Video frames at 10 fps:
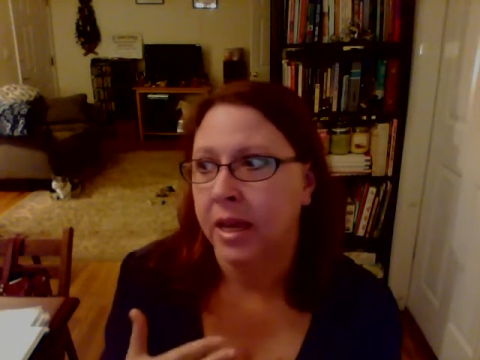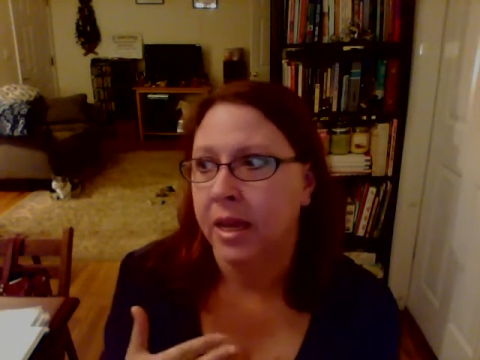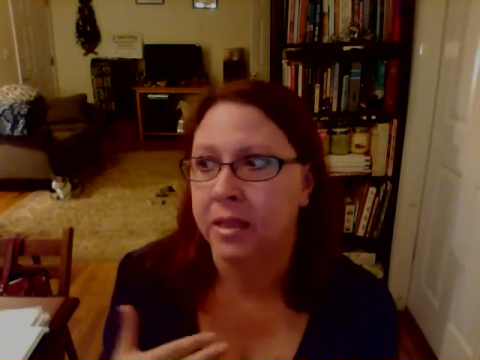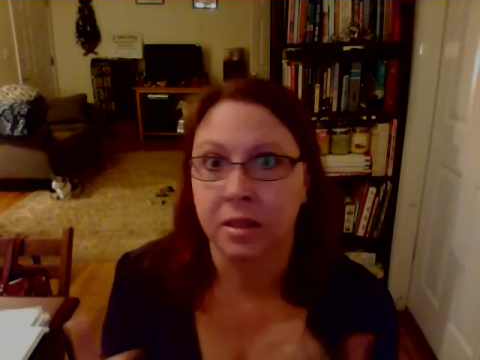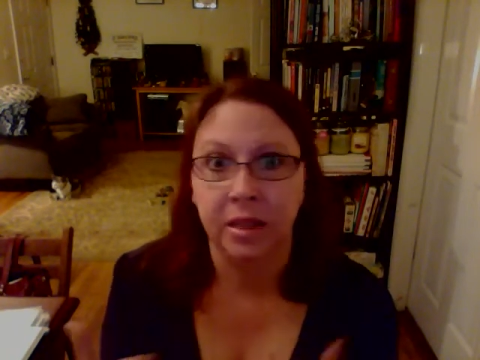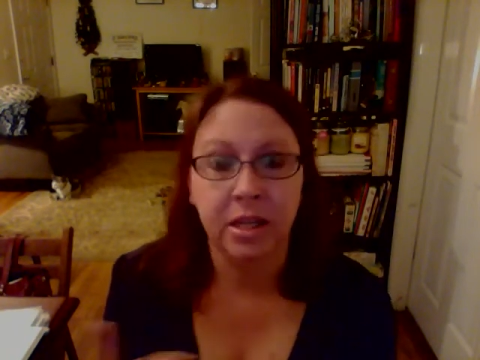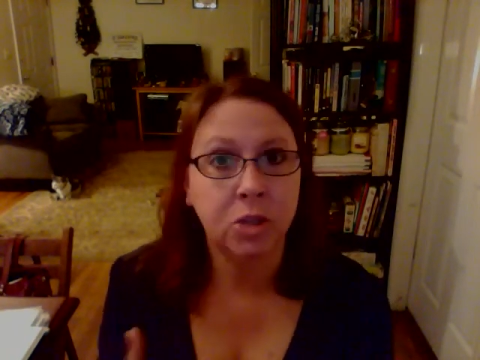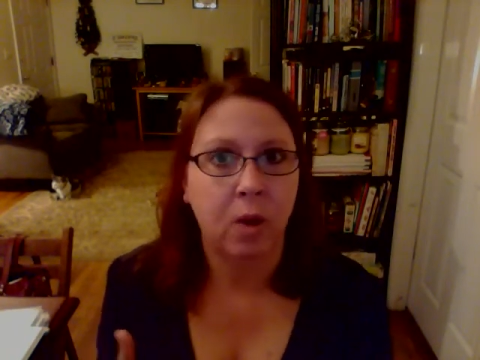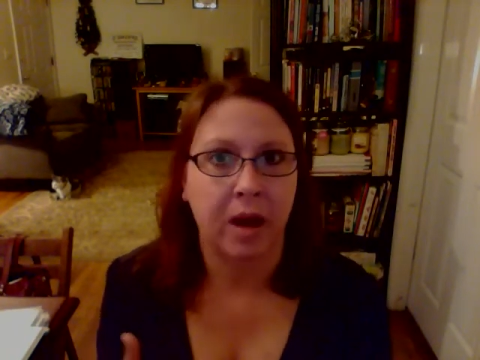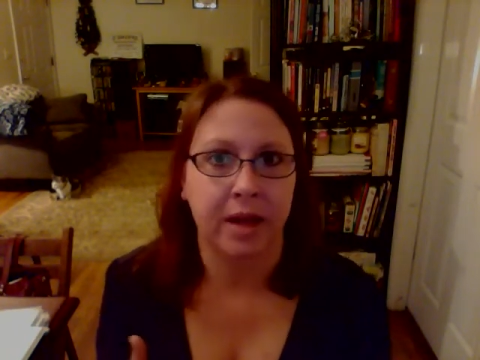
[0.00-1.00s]
is
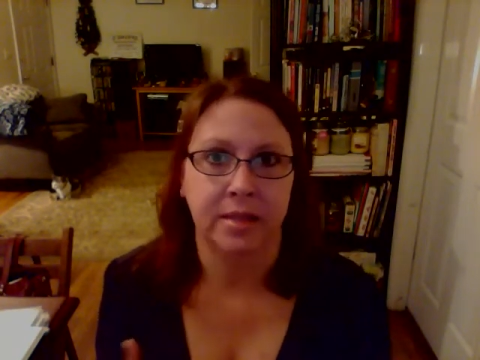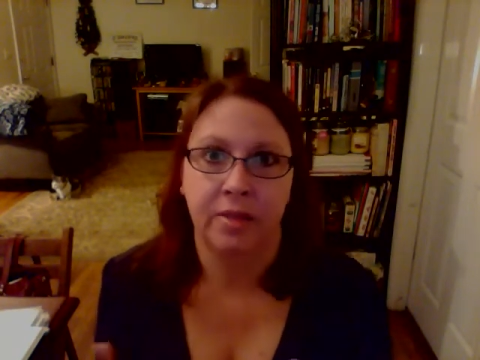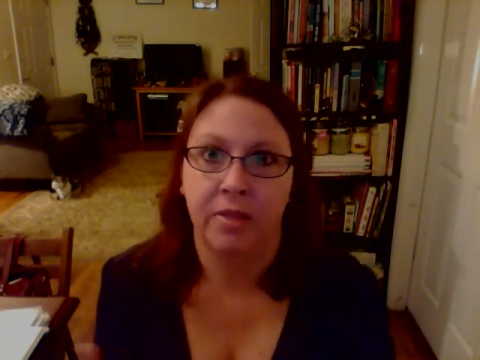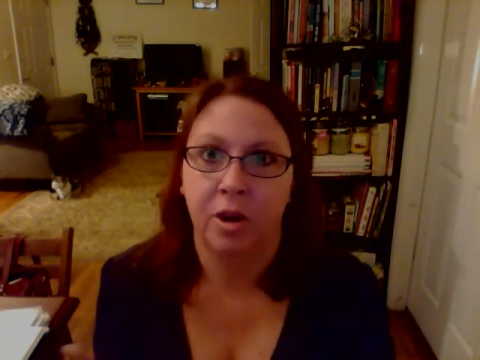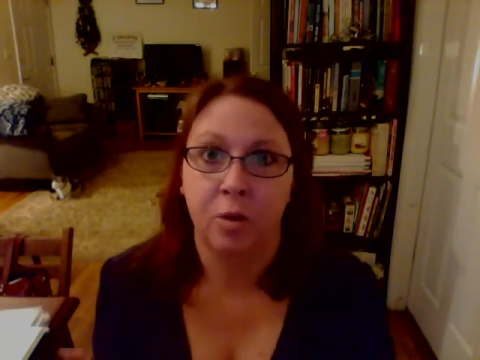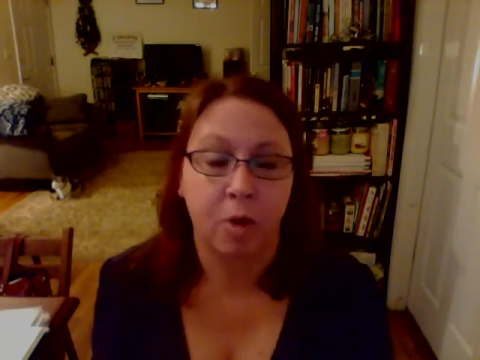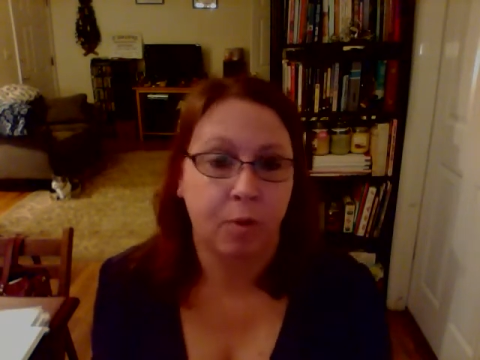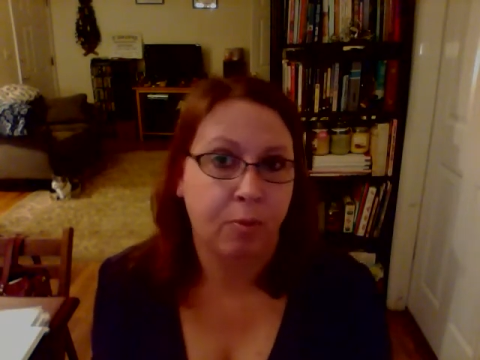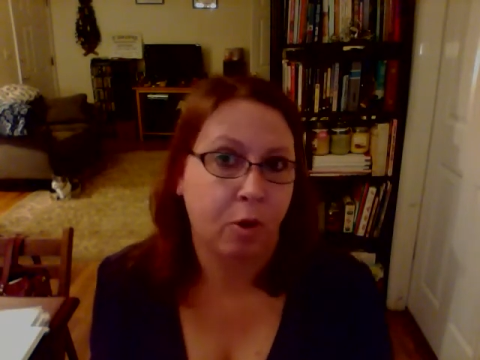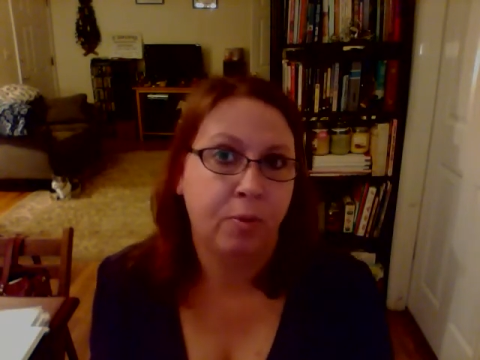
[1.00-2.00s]
leash-wise and they're
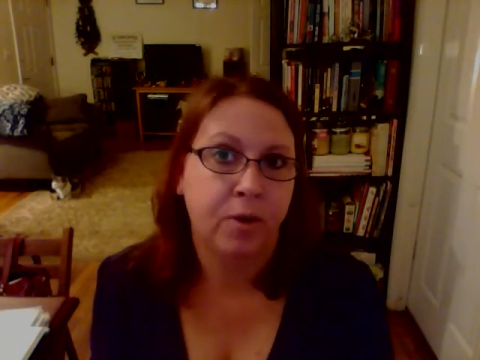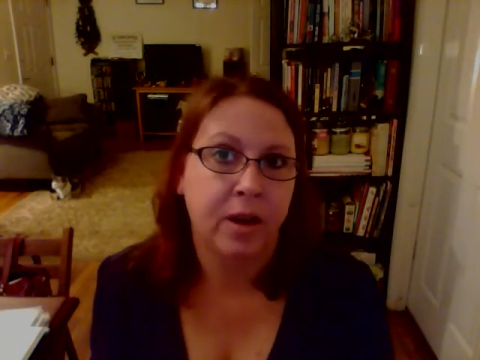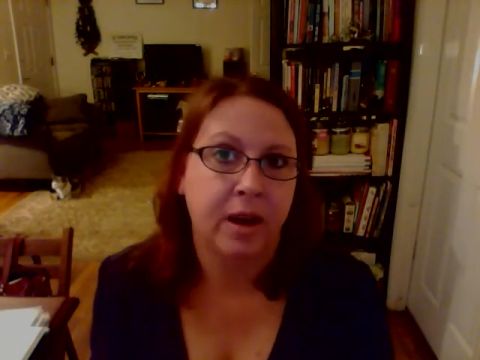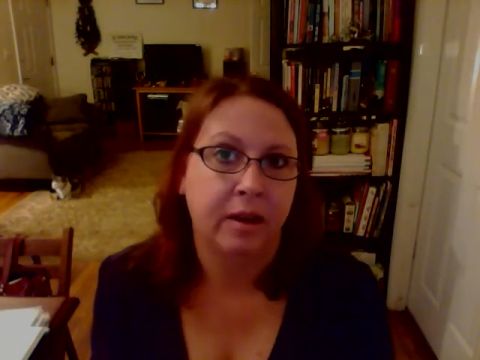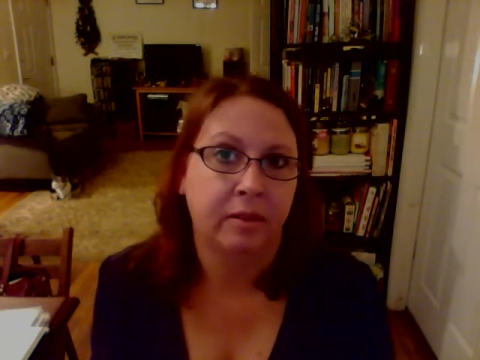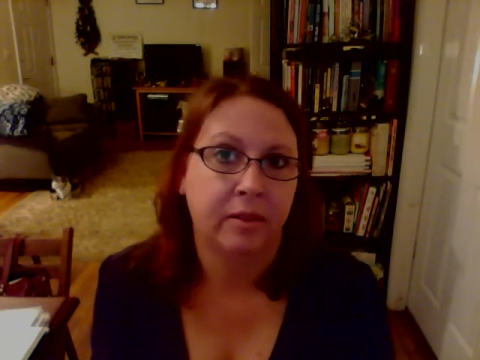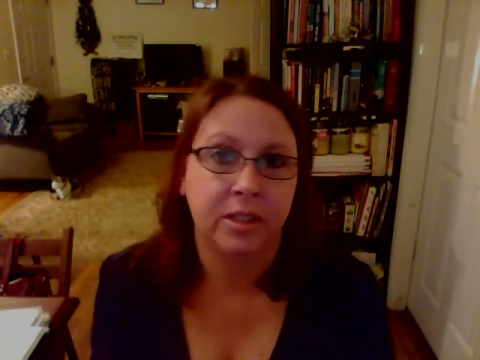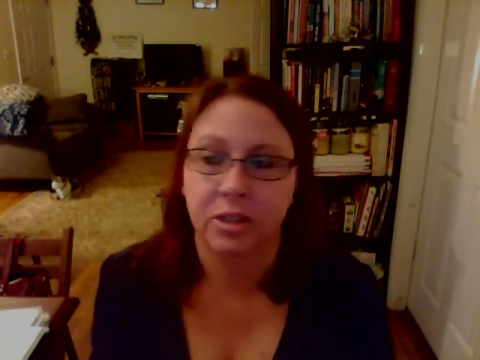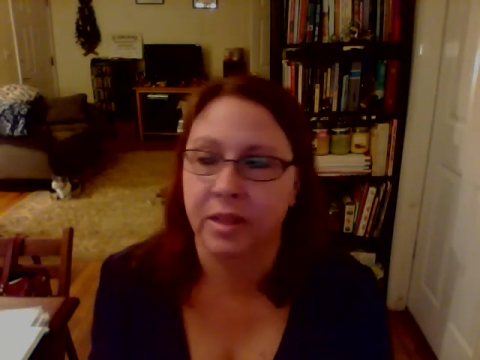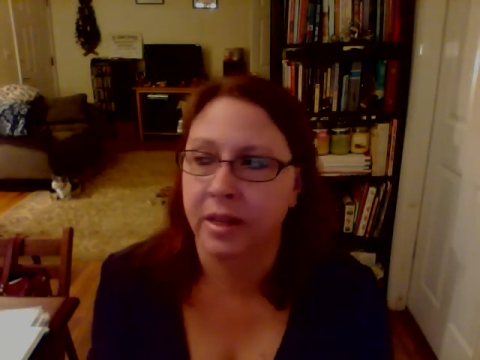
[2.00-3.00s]
appropriate on a leash,